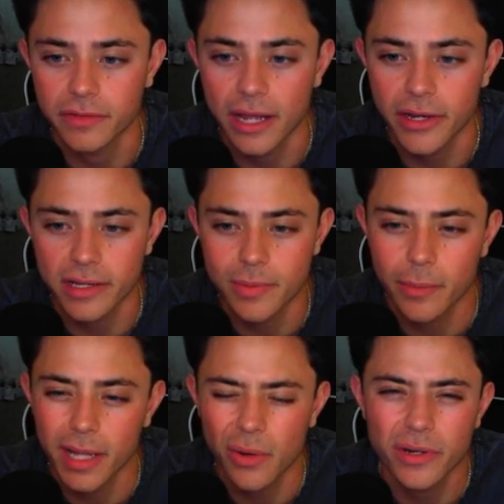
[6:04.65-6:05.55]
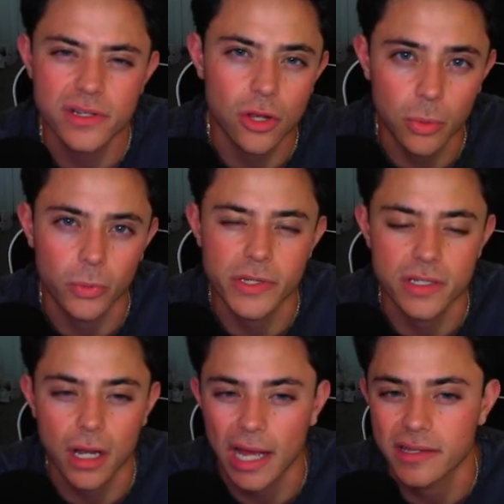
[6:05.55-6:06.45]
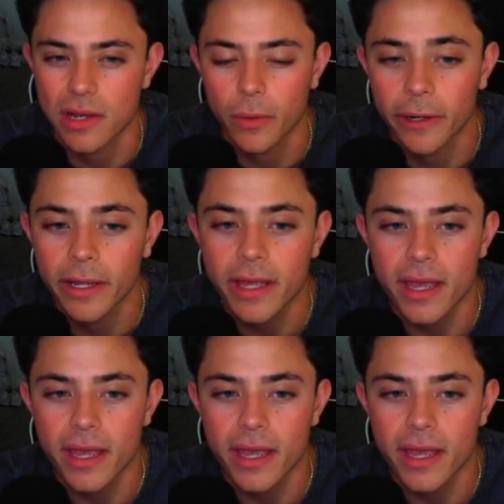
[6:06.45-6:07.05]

Now you guys are probably like, what is global restock? How does that work?